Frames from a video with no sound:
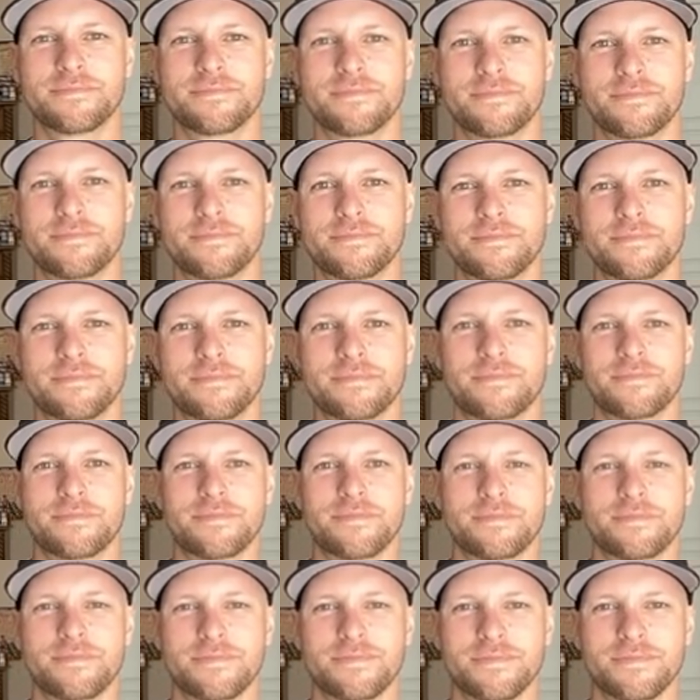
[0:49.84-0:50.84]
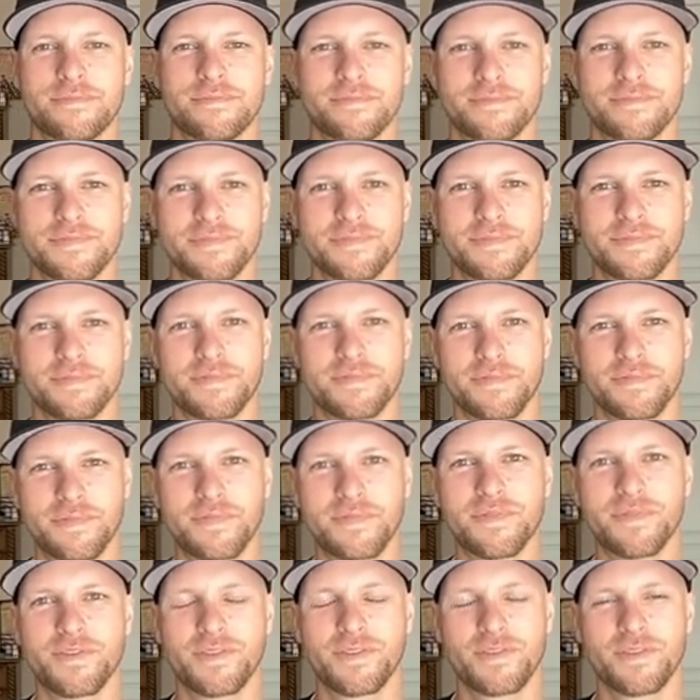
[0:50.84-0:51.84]

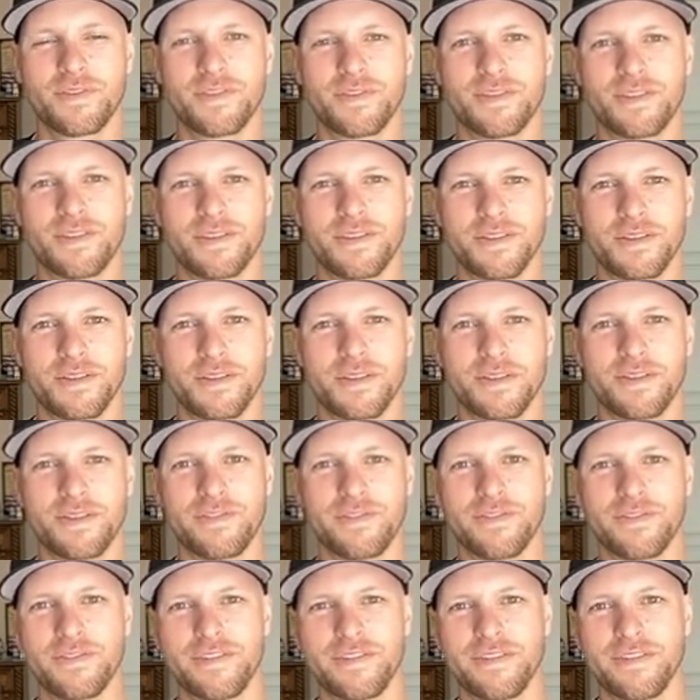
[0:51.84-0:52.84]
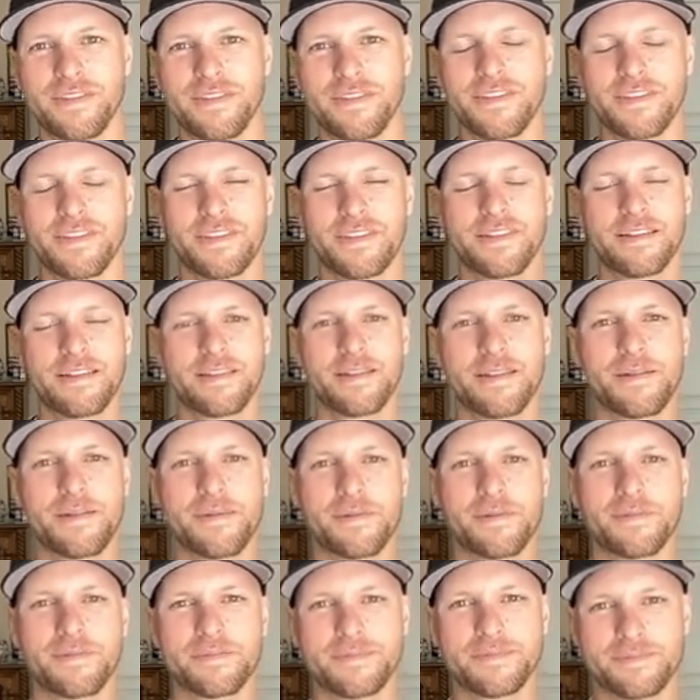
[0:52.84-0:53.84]

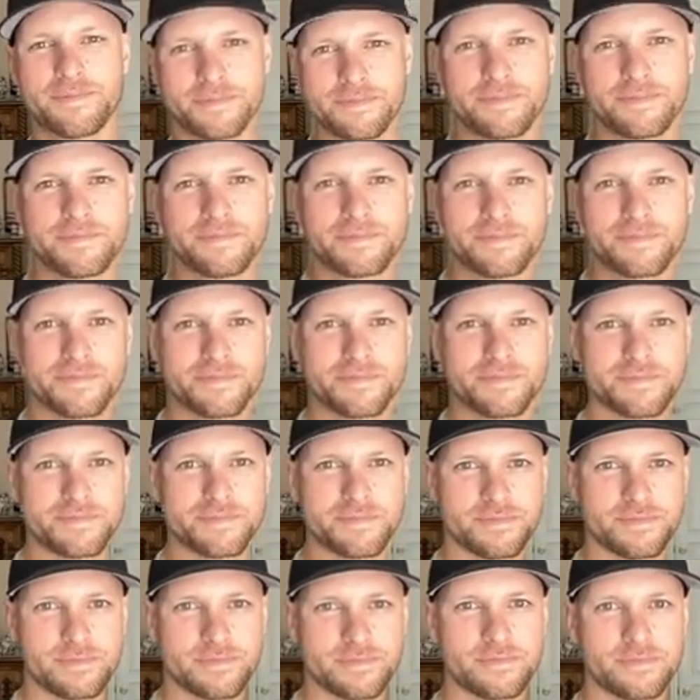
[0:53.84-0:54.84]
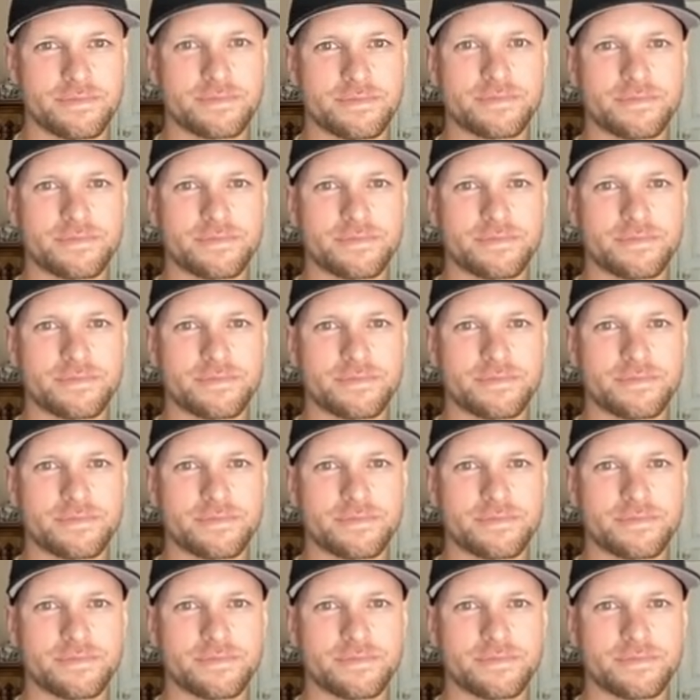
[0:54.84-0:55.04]
The person shown says nothing.